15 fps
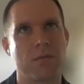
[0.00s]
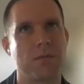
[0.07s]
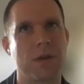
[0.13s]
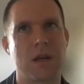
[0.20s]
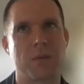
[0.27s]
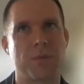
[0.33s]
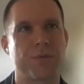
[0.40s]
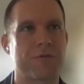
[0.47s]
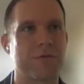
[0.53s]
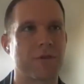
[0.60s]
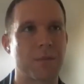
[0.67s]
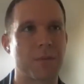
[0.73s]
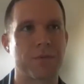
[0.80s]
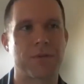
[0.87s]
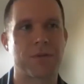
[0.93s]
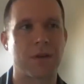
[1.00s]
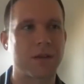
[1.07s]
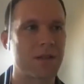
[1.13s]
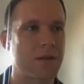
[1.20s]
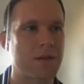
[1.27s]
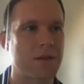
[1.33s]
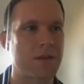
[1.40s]
been in prep on
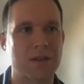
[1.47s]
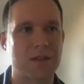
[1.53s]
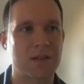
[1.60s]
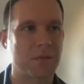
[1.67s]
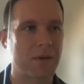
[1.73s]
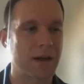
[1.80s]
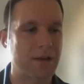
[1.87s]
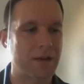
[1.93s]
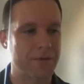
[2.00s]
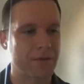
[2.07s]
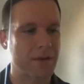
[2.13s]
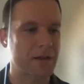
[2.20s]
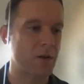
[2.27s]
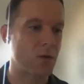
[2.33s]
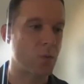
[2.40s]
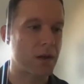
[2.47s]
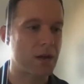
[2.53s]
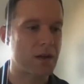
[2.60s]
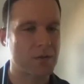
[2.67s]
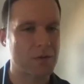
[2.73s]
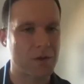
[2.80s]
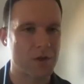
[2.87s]
Sylvia Says Goodbye for like a
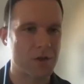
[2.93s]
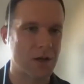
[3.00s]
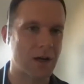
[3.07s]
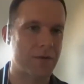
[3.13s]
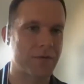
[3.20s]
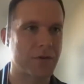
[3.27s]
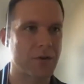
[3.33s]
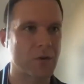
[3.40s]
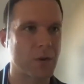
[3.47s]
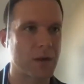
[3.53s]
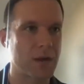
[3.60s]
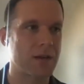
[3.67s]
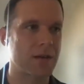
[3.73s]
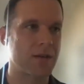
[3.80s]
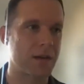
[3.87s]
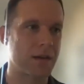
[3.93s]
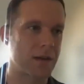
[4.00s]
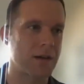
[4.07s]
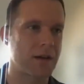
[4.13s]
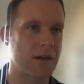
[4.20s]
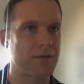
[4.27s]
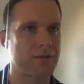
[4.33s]
week, and we shot for a week and then
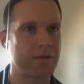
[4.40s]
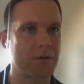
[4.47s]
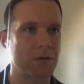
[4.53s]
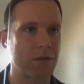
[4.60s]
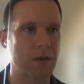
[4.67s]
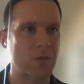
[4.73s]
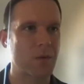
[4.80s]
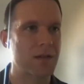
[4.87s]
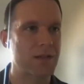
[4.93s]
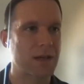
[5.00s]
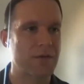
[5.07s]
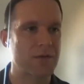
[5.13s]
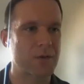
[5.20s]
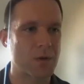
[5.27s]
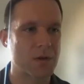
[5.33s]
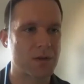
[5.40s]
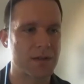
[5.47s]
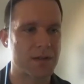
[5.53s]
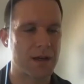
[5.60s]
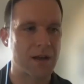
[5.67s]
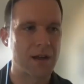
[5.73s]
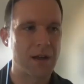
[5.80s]
cut for like weeks afterwards,
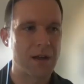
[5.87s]
that